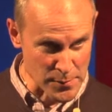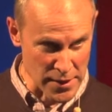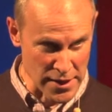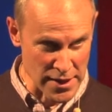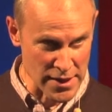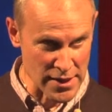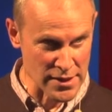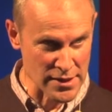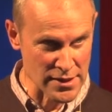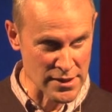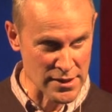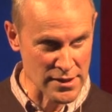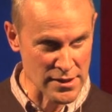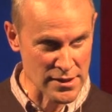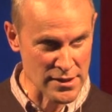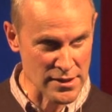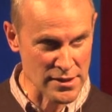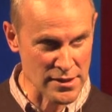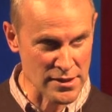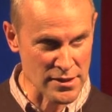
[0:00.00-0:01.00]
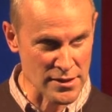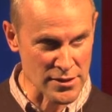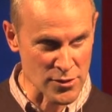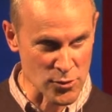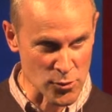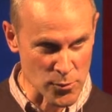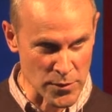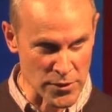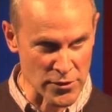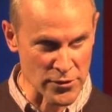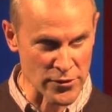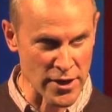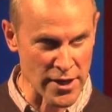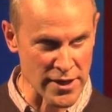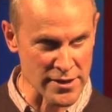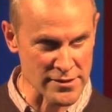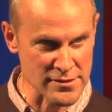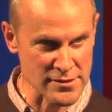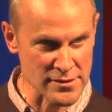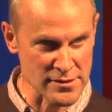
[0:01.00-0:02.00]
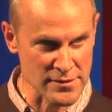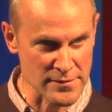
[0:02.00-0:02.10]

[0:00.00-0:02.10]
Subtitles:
me, you'll be all right.